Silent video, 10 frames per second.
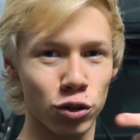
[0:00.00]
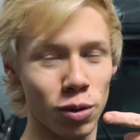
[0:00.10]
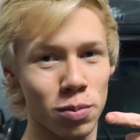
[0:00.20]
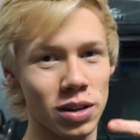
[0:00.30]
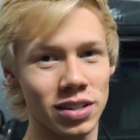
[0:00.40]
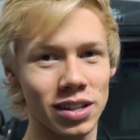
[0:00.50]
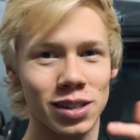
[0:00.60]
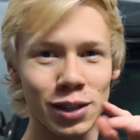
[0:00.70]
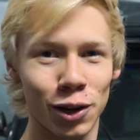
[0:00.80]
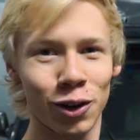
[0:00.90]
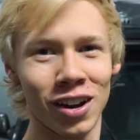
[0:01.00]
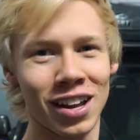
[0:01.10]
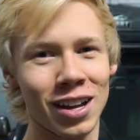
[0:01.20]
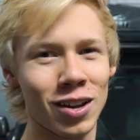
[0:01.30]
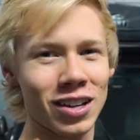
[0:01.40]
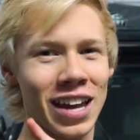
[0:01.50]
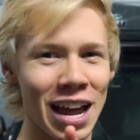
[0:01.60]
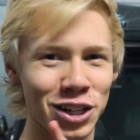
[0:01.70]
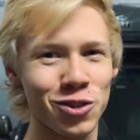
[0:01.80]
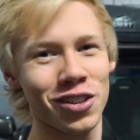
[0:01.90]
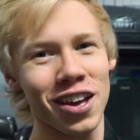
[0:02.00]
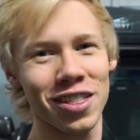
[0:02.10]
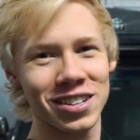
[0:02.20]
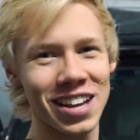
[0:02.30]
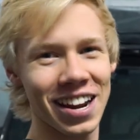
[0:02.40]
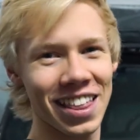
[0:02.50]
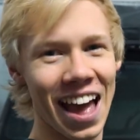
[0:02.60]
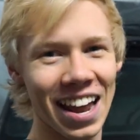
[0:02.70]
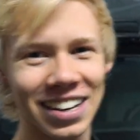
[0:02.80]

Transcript: trim pieces. So catch you on the other side of that.